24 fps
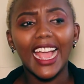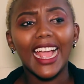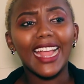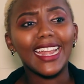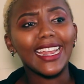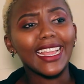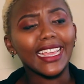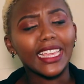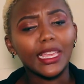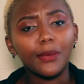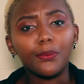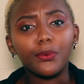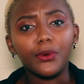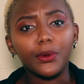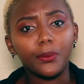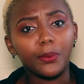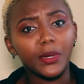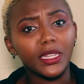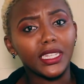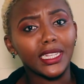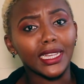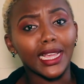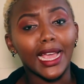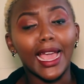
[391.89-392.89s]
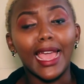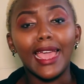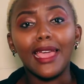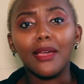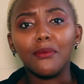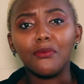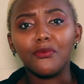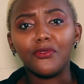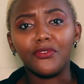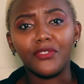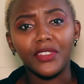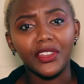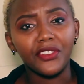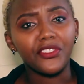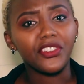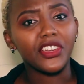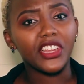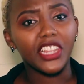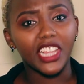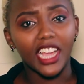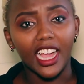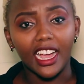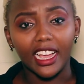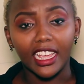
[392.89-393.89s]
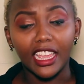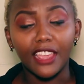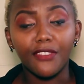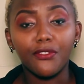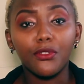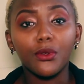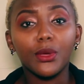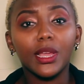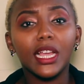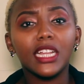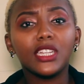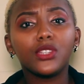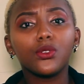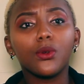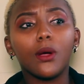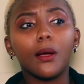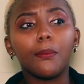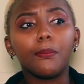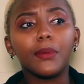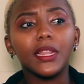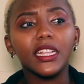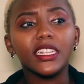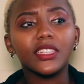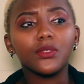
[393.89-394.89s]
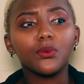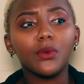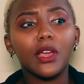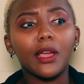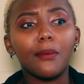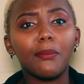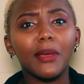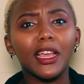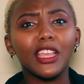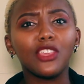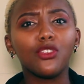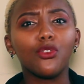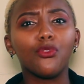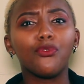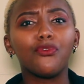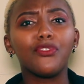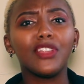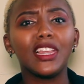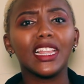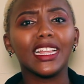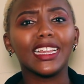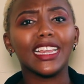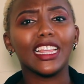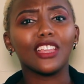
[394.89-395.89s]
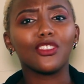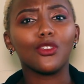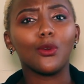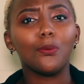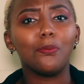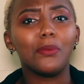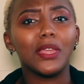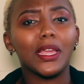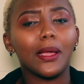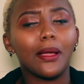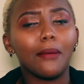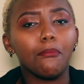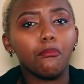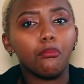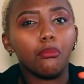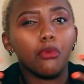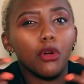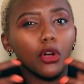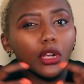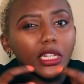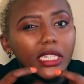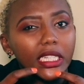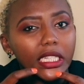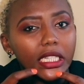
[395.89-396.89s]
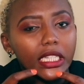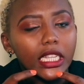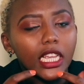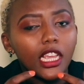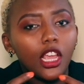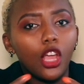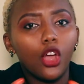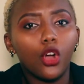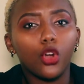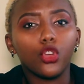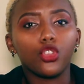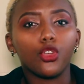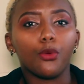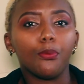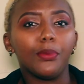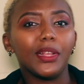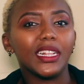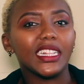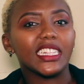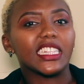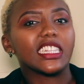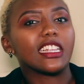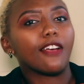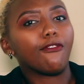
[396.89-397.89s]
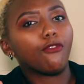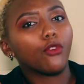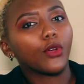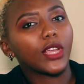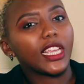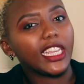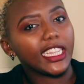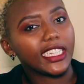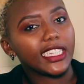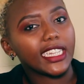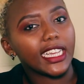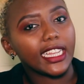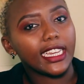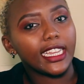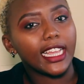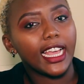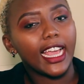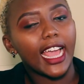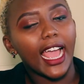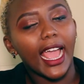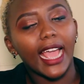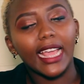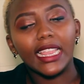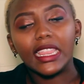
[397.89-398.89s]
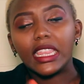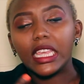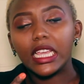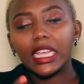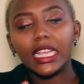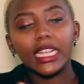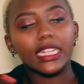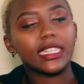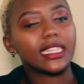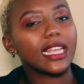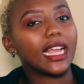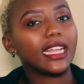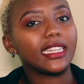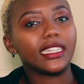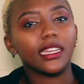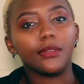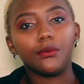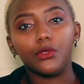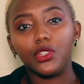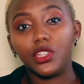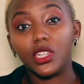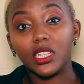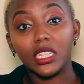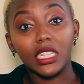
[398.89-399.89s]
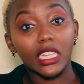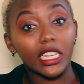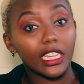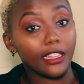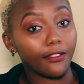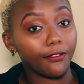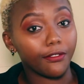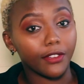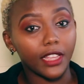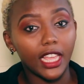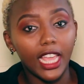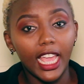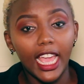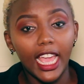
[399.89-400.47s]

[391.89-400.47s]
And I keep repeating, I am very young. If you get to a place whereby you're feeling like you're being boxed or you're being suffocated, I think it's high time you just leave.